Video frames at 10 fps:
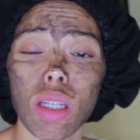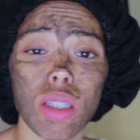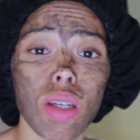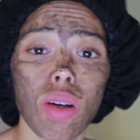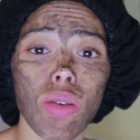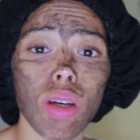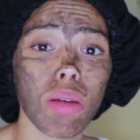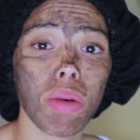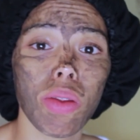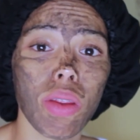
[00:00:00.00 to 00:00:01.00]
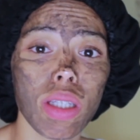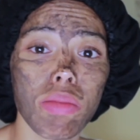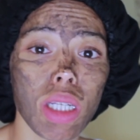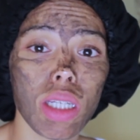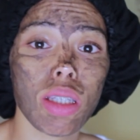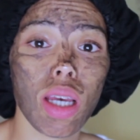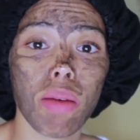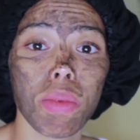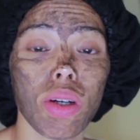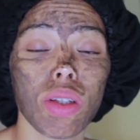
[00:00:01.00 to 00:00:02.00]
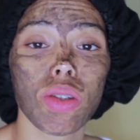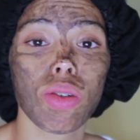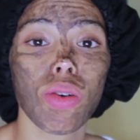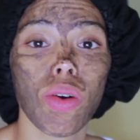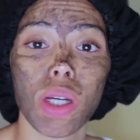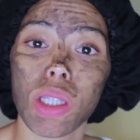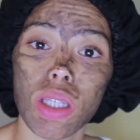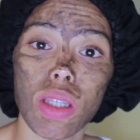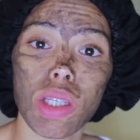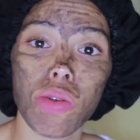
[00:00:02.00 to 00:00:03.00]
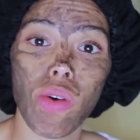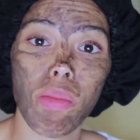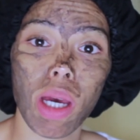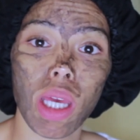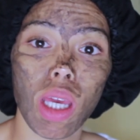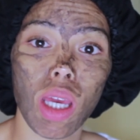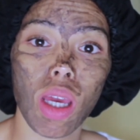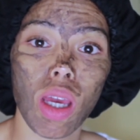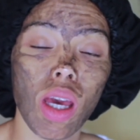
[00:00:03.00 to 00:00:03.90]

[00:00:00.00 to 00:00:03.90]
So in about 30 minutes I'm going to rinse this from my hair